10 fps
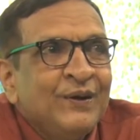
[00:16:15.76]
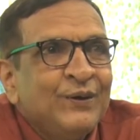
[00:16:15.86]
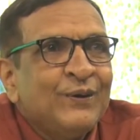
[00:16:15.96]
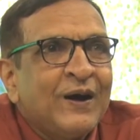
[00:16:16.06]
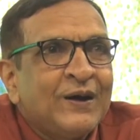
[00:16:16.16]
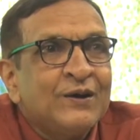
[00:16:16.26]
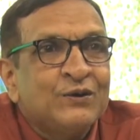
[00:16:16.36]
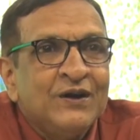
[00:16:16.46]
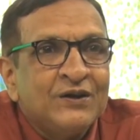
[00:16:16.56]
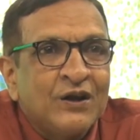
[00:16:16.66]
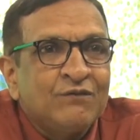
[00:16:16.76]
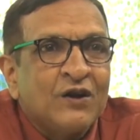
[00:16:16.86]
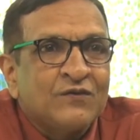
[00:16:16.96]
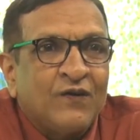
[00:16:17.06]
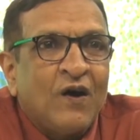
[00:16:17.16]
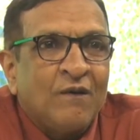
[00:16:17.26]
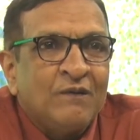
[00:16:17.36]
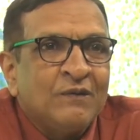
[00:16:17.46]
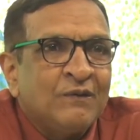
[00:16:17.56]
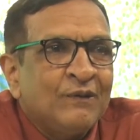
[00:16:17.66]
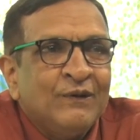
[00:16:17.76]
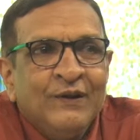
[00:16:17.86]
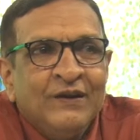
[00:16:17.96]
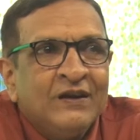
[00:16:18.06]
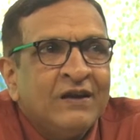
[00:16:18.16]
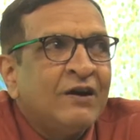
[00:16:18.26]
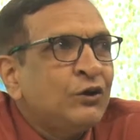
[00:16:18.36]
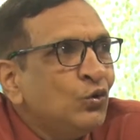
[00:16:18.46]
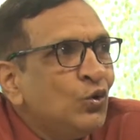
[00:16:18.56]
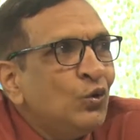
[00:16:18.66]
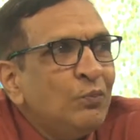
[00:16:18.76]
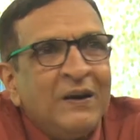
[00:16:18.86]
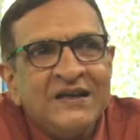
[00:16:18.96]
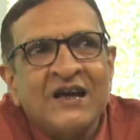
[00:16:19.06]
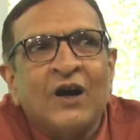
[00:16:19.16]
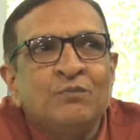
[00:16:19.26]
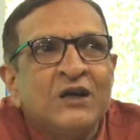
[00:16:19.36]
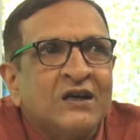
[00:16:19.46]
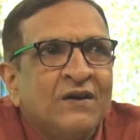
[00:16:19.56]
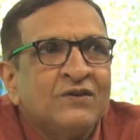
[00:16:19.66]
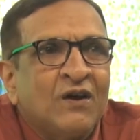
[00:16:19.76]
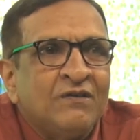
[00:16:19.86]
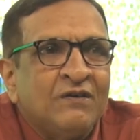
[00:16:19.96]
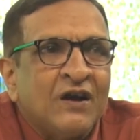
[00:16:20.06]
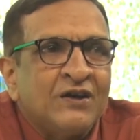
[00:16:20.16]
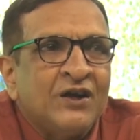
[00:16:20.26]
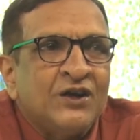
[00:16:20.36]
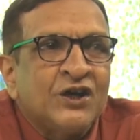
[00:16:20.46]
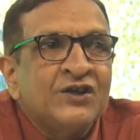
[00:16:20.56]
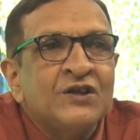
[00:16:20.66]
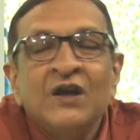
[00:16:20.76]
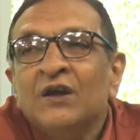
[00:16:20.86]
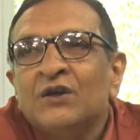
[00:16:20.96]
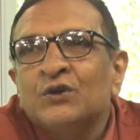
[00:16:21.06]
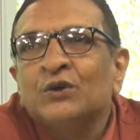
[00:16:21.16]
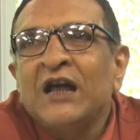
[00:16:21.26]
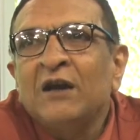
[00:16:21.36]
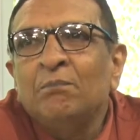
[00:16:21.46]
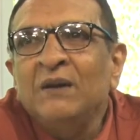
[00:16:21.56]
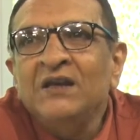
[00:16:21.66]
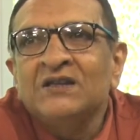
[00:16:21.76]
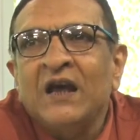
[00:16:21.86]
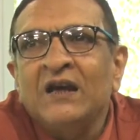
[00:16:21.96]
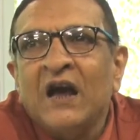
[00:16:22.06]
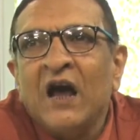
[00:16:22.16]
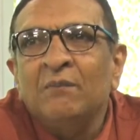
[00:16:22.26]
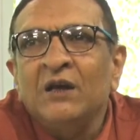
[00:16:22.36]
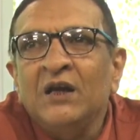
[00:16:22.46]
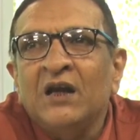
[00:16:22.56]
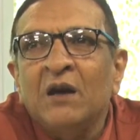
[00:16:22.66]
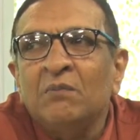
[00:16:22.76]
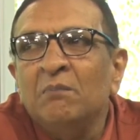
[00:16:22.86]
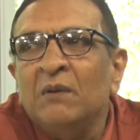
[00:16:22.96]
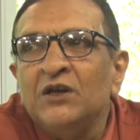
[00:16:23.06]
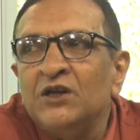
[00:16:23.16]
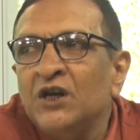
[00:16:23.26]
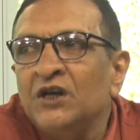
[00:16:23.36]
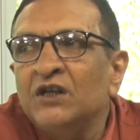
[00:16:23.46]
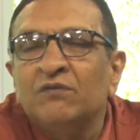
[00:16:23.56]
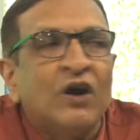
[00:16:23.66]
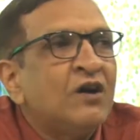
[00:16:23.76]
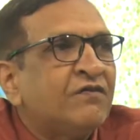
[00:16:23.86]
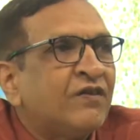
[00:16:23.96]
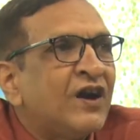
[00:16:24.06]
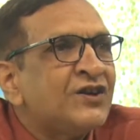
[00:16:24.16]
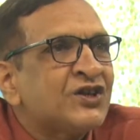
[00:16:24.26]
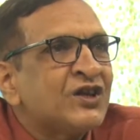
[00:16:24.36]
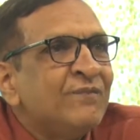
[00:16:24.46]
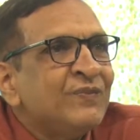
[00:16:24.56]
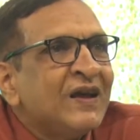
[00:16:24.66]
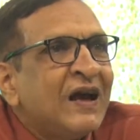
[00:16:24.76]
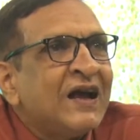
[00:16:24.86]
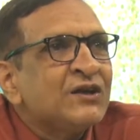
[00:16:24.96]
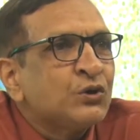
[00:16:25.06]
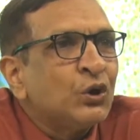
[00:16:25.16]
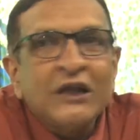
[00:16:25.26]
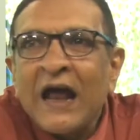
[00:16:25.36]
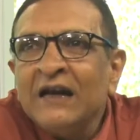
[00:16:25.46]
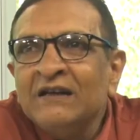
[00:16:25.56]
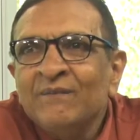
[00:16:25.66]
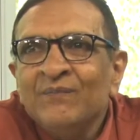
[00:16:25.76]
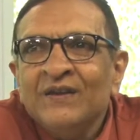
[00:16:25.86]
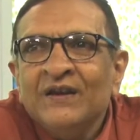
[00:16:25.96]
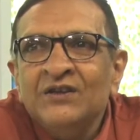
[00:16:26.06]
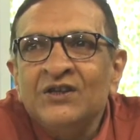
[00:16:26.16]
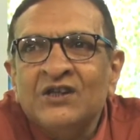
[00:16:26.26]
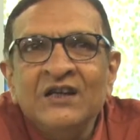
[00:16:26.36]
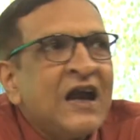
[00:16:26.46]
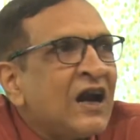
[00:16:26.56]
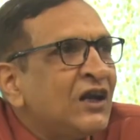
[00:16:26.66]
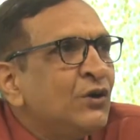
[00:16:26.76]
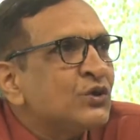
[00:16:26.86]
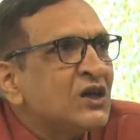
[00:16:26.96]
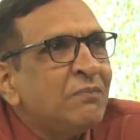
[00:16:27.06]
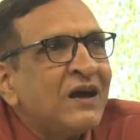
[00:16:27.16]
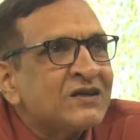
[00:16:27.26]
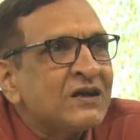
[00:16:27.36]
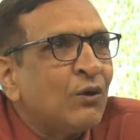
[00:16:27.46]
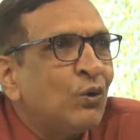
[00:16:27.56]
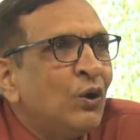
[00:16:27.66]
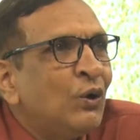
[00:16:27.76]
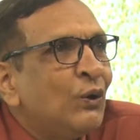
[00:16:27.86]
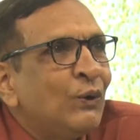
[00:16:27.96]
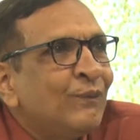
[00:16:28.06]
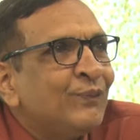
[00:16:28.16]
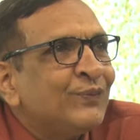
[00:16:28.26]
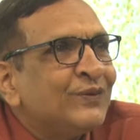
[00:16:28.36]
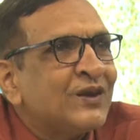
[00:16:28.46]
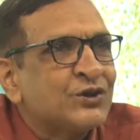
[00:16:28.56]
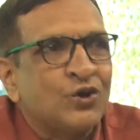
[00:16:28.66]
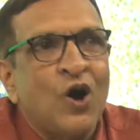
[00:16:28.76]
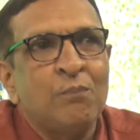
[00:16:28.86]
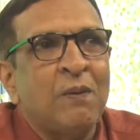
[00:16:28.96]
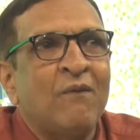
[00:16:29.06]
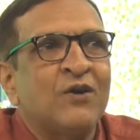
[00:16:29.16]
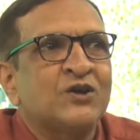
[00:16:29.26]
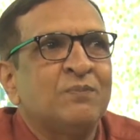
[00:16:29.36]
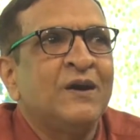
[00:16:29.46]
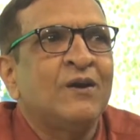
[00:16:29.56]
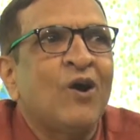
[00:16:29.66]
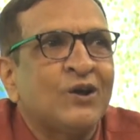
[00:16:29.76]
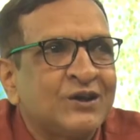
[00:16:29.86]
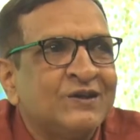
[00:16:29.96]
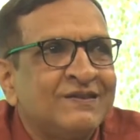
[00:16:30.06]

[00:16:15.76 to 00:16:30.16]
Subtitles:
United Nations was formed. There were two major objectives of United Nations, so that peace and harmony can be maintained in the world first, and so that jiski lathi uski bhais na ho, the strong powers may not